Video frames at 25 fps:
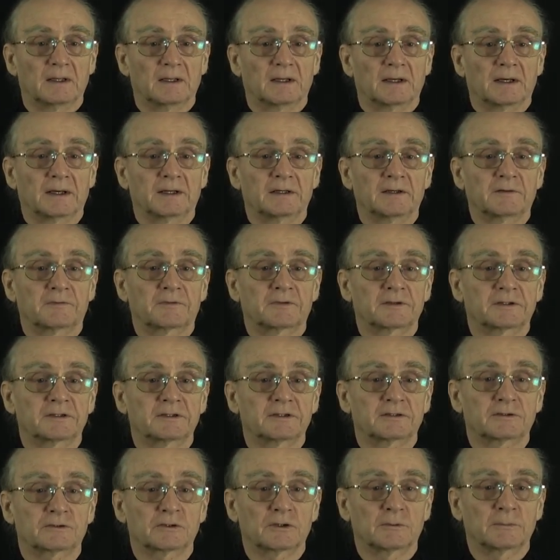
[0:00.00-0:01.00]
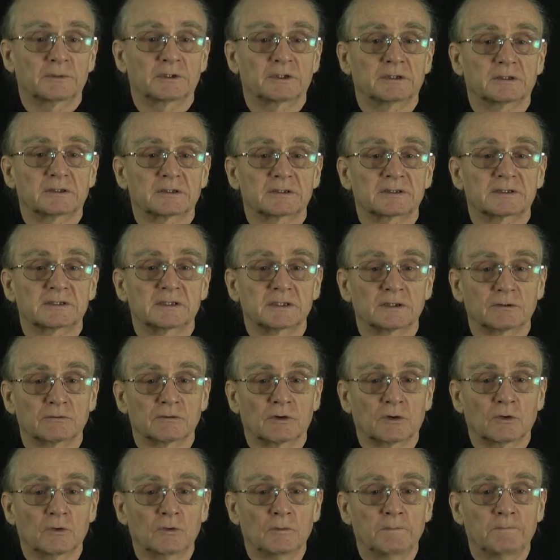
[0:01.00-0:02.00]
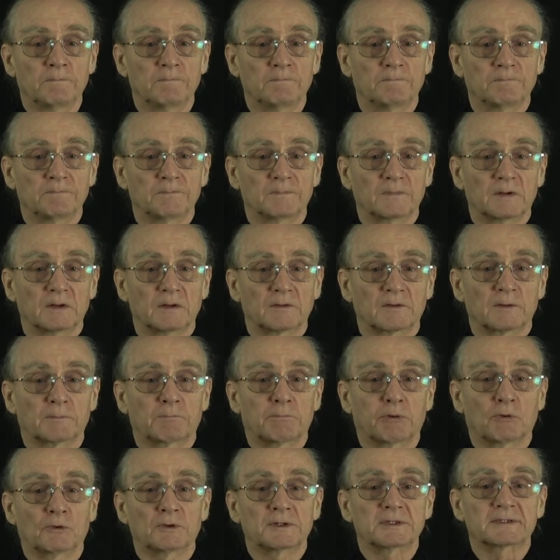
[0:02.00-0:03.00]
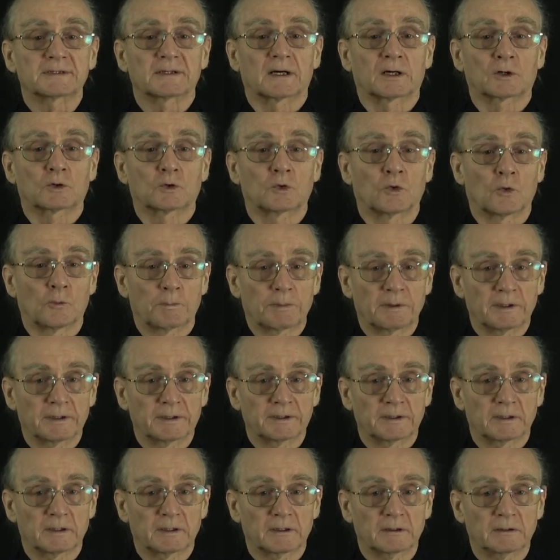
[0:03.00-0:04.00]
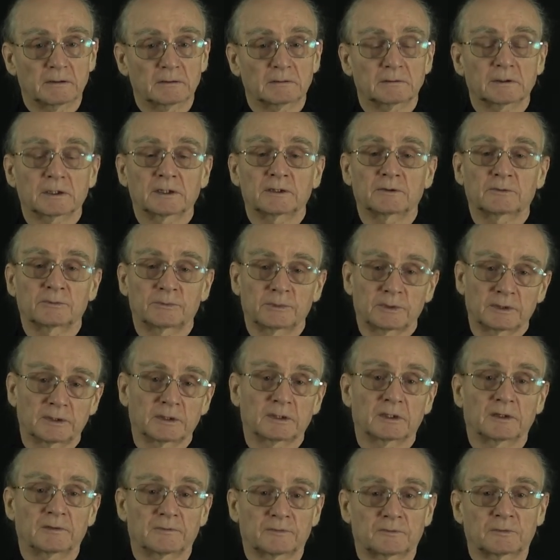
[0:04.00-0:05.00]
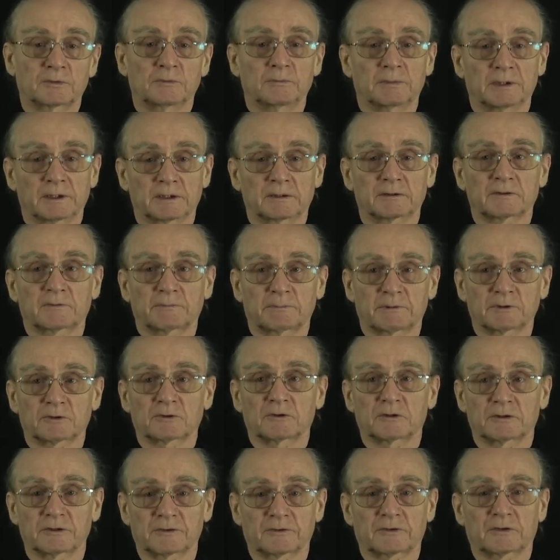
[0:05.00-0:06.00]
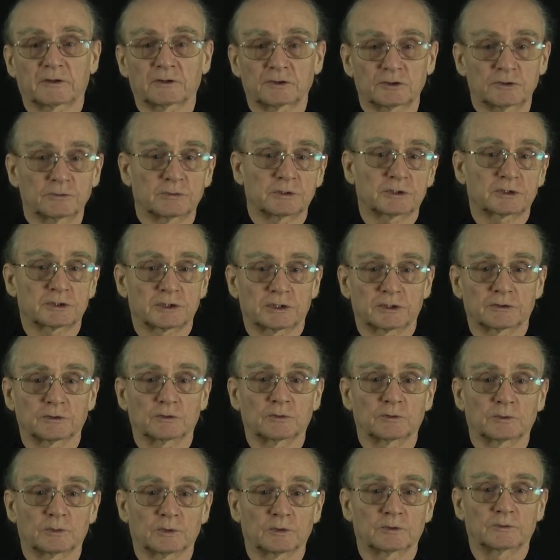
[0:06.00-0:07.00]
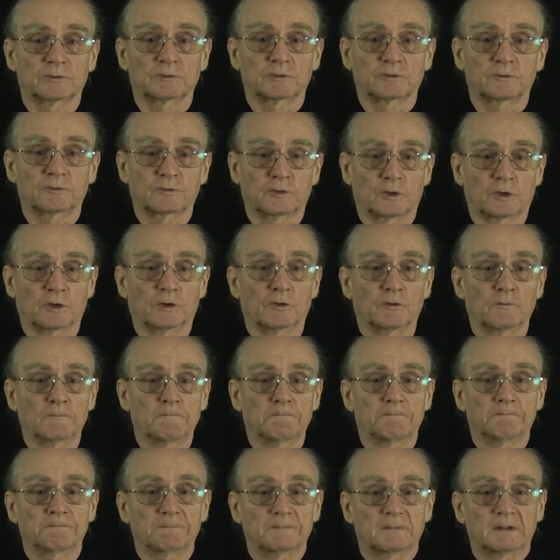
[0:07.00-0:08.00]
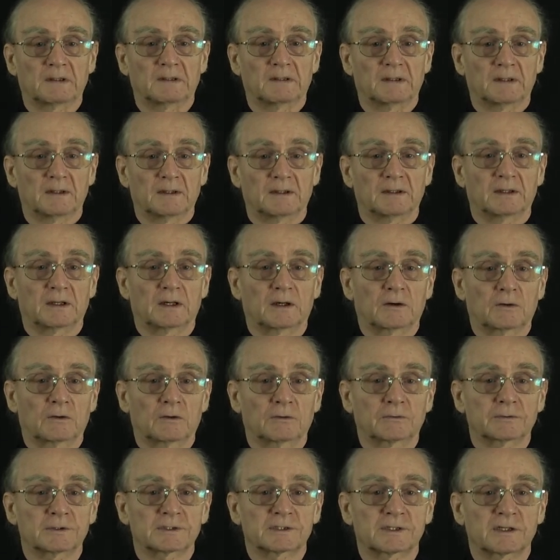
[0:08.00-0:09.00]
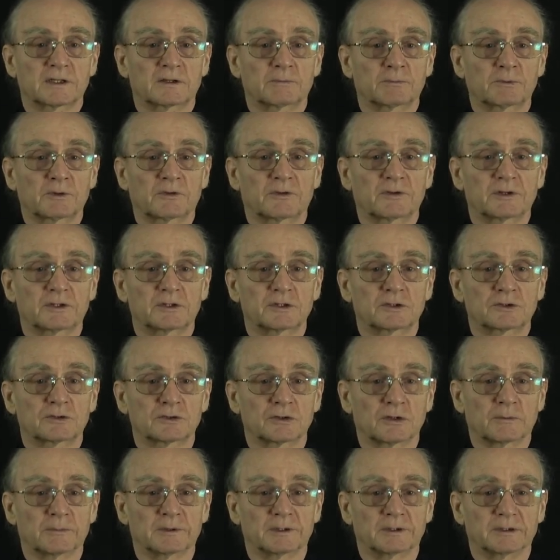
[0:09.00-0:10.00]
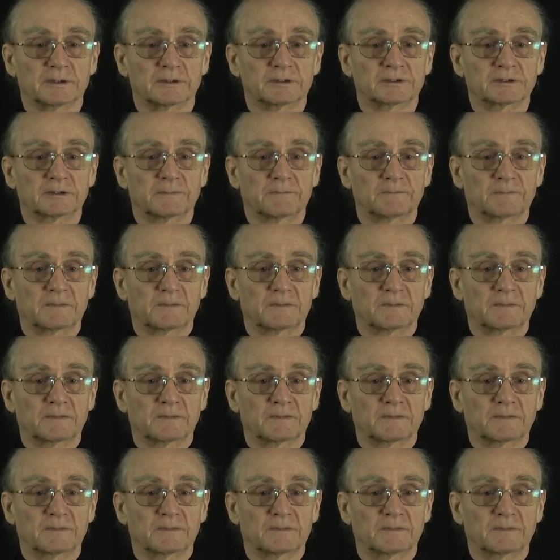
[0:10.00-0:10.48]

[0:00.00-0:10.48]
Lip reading: And if the determinant is 0, the points are coplanar, and we have to make a special discussion, which I don't want to follow. Now, how is that with the determinant?